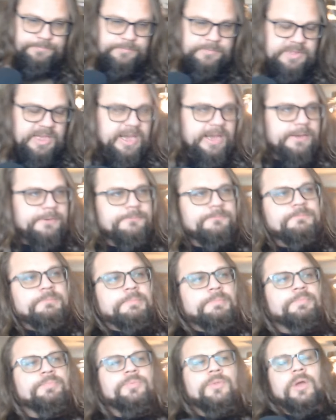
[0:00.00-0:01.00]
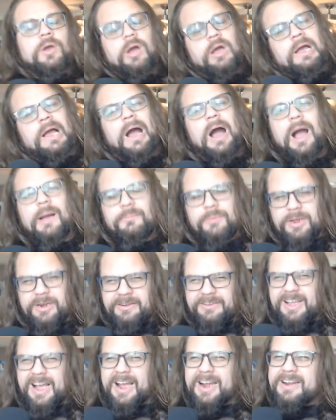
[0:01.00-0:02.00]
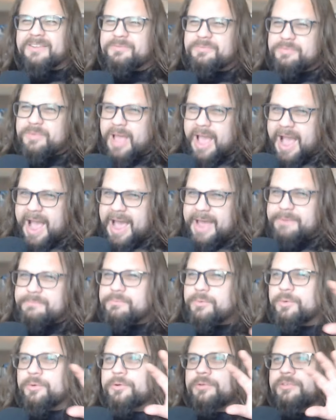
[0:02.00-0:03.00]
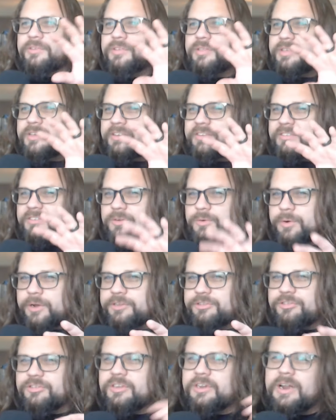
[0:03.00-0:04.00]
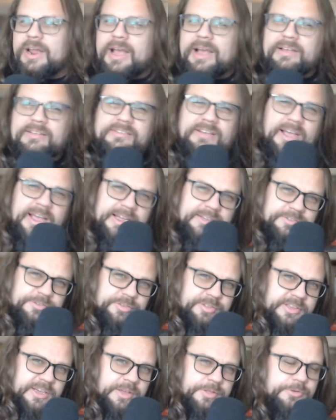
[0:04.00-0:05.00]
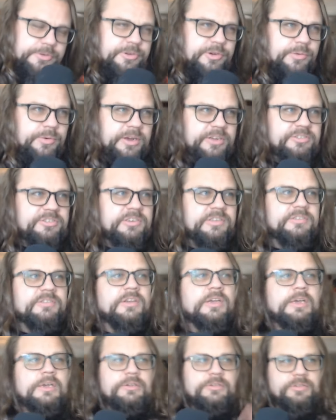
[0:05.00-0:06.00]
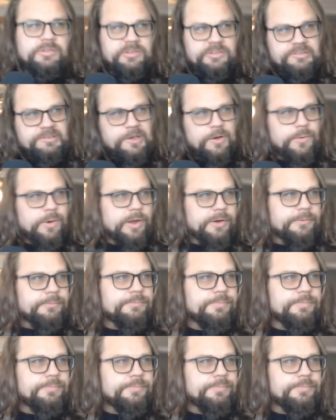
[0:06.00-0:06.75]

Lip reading: Okay, I'm going to kind of add more to this question as I answer the other 2 questions. So let's go on.